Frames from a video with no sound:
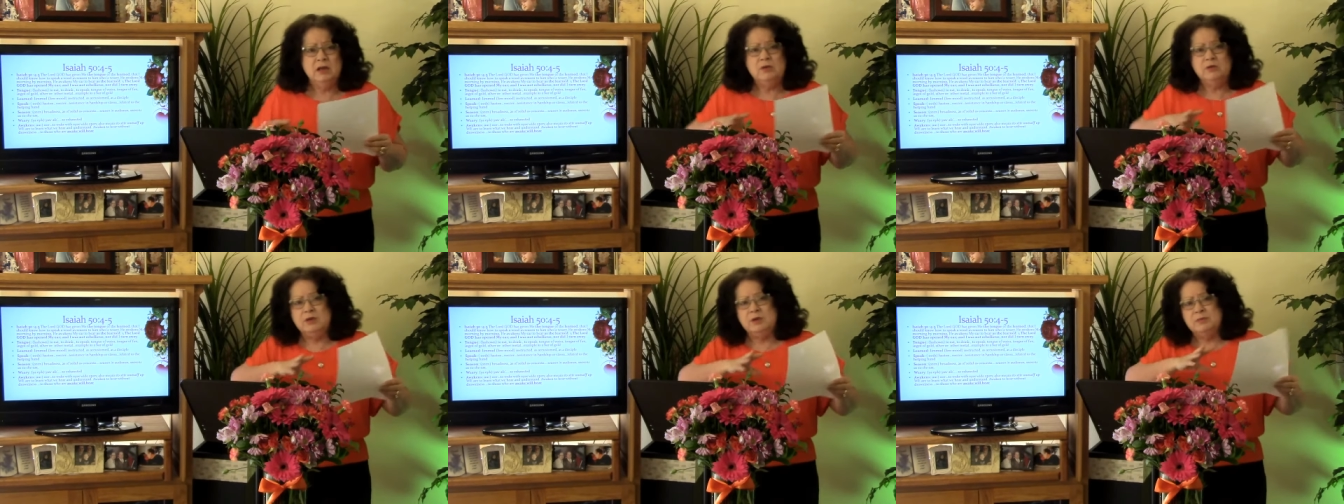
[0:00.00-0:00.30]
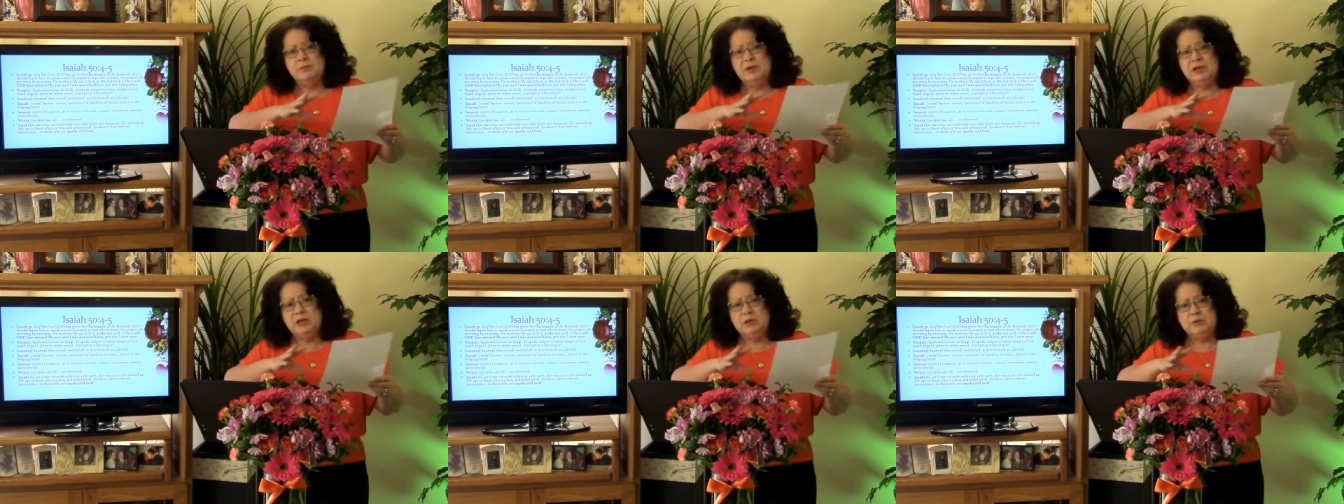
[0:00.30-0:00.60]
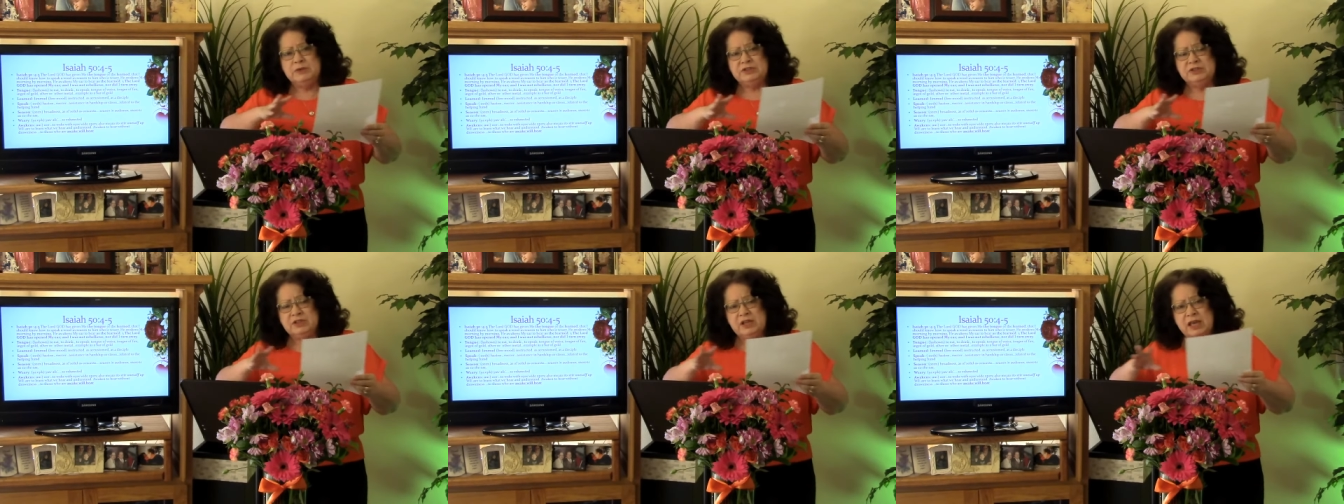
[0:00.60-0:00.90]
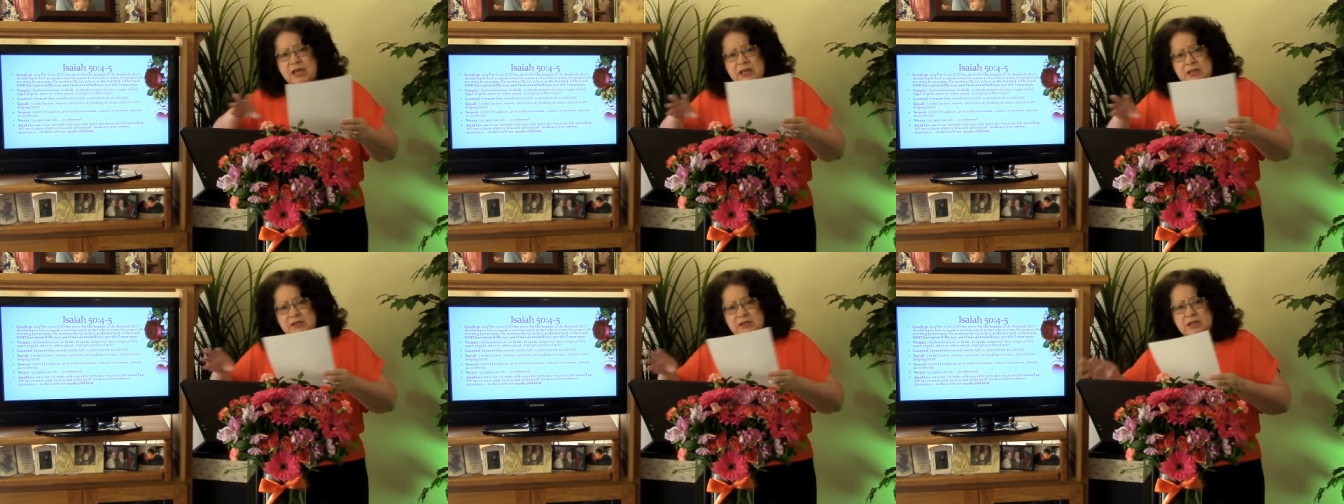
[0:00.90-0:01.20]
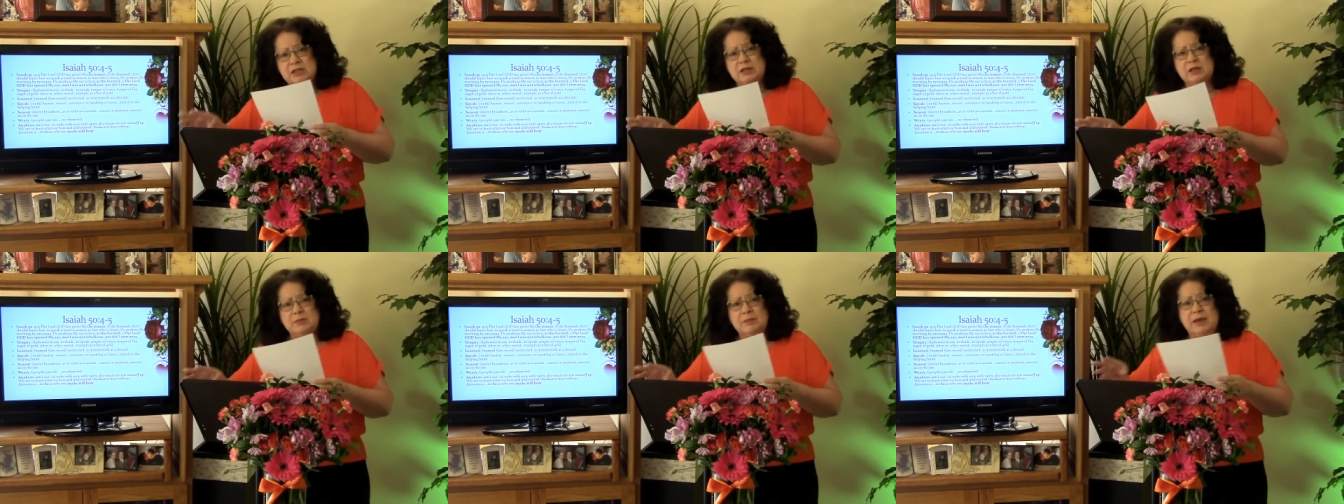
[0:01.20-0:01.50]
the money was taken
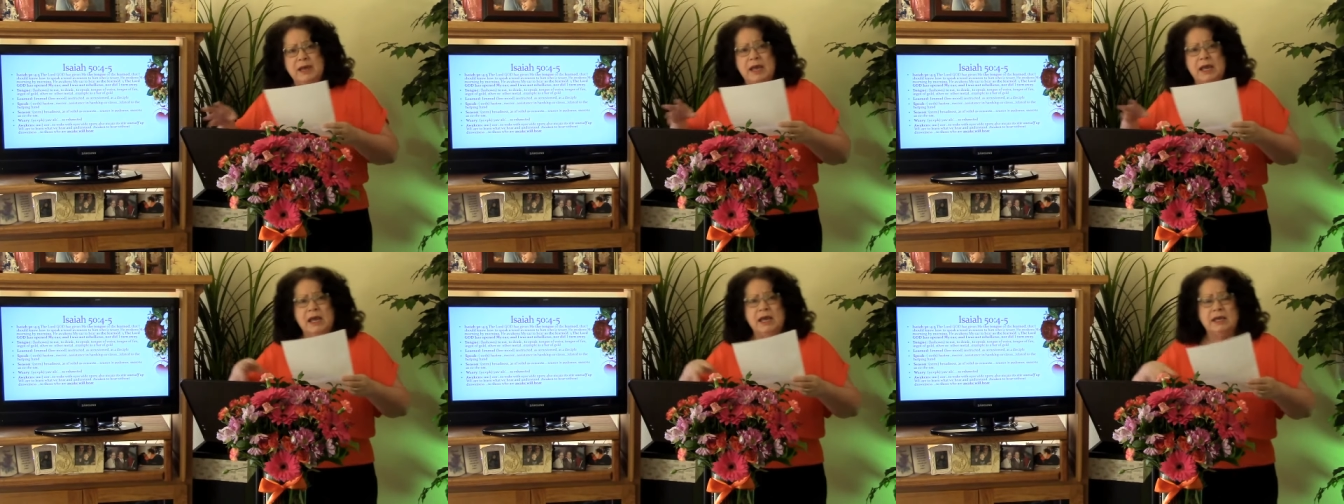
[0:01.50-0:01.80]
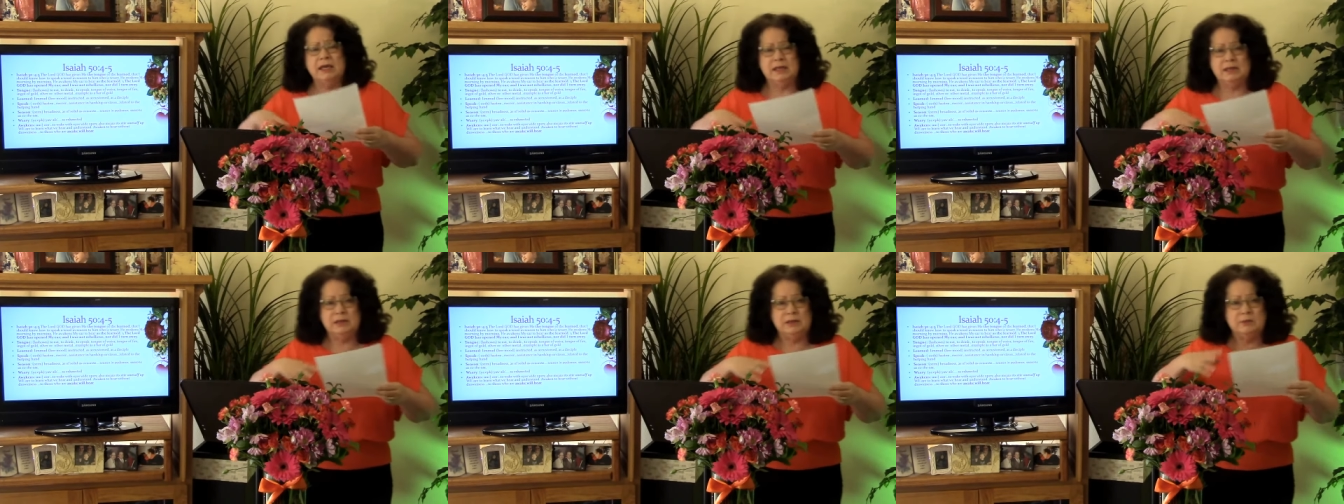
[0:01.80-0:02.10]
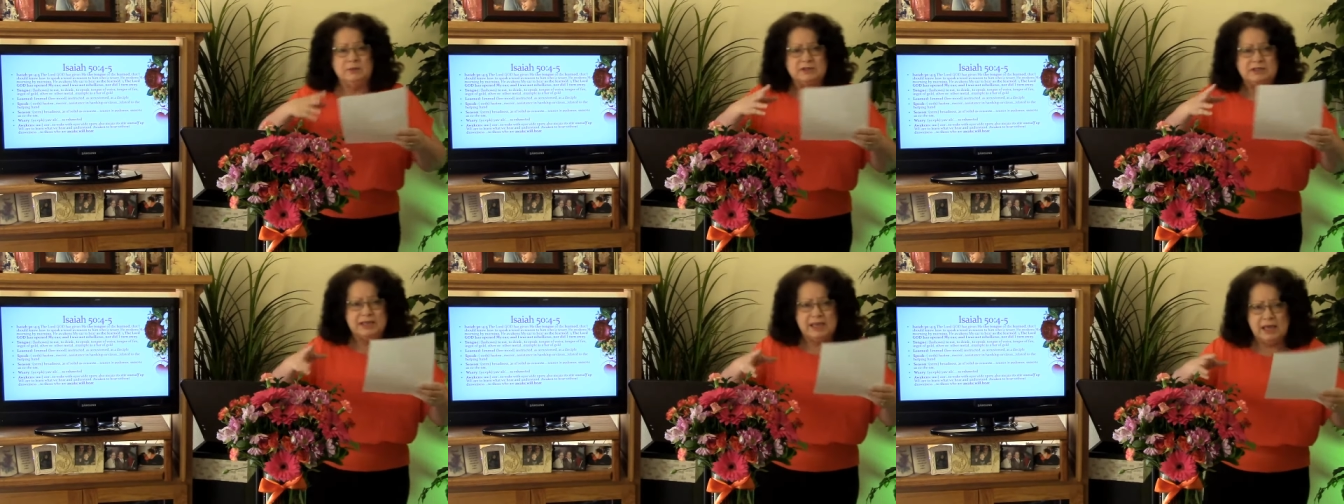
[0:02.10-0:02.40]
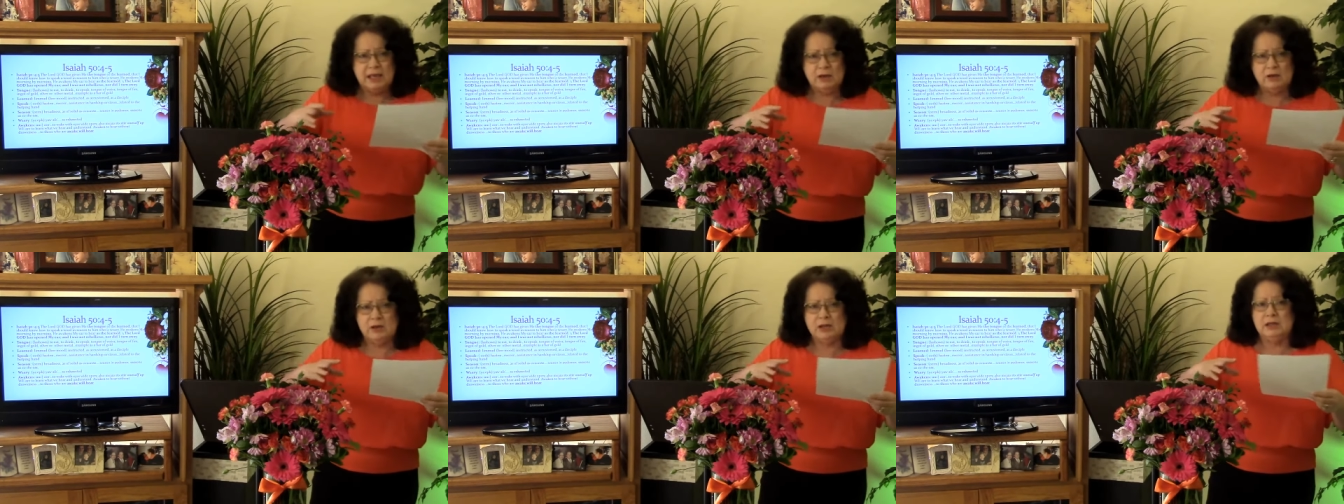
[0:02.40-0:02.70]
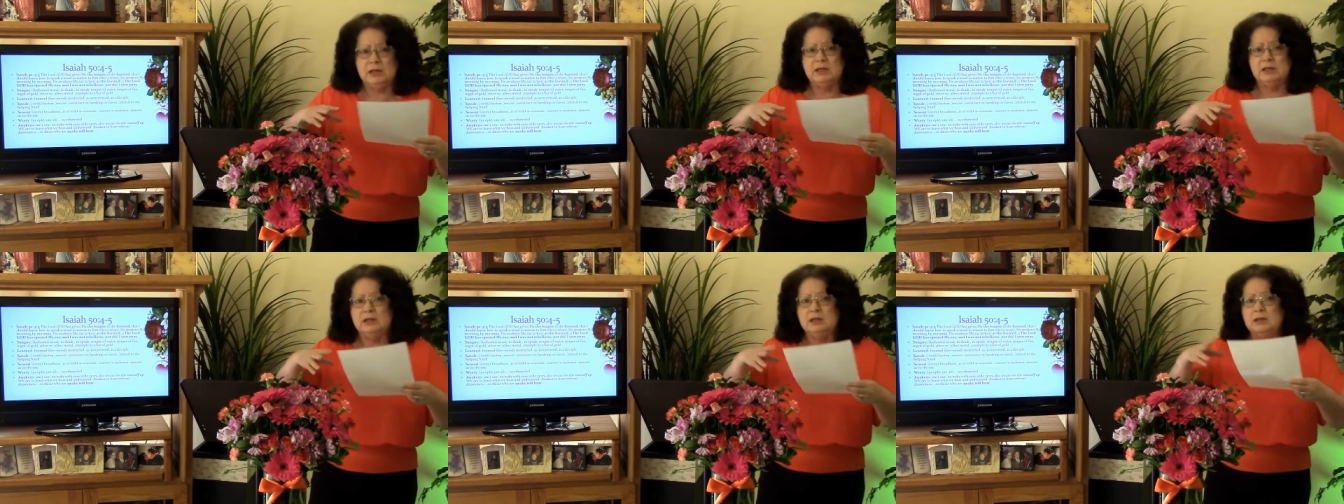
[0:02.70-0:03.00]
to the back and it was
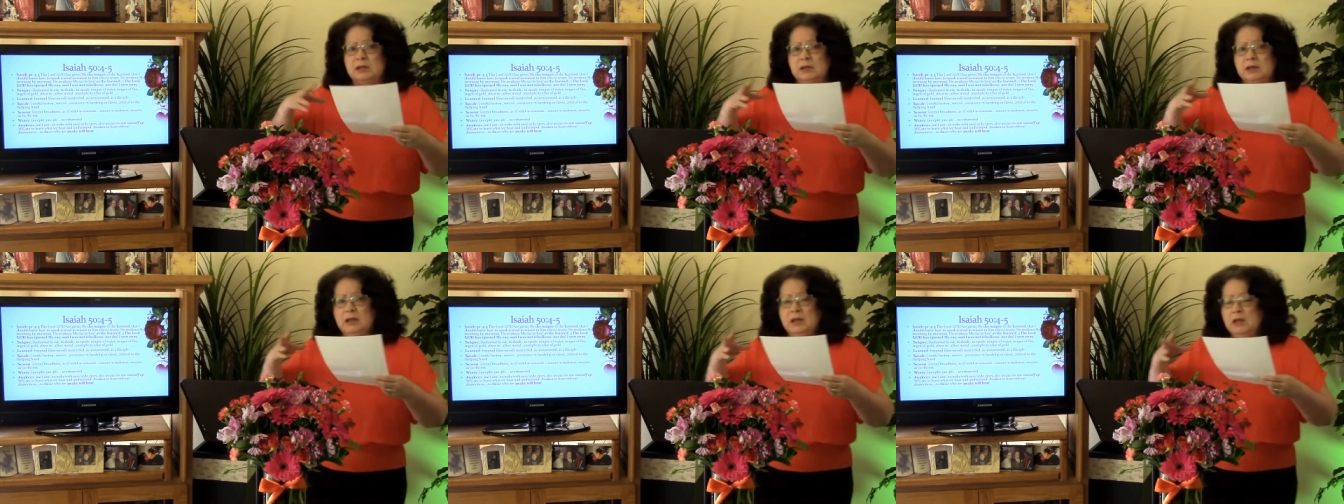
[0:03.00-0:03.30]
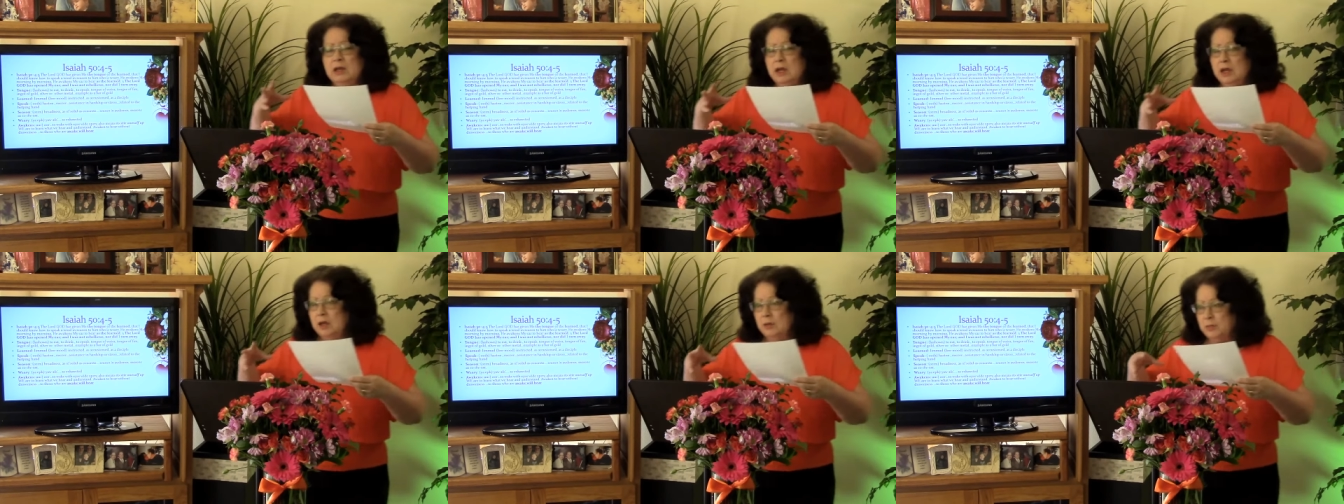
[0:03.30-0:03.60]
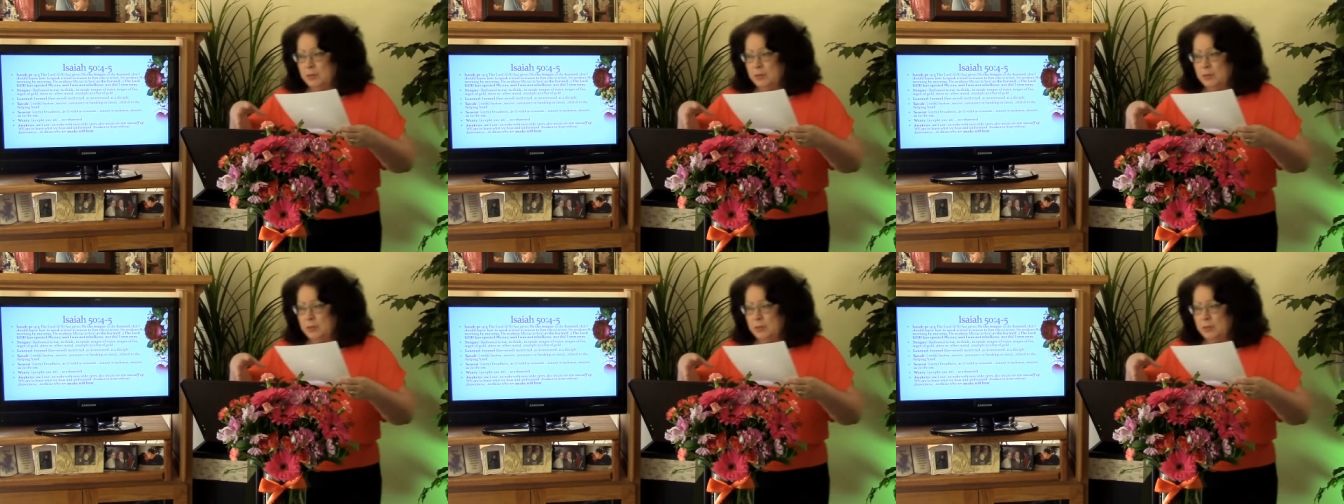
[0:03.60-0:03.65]
counted and then uh,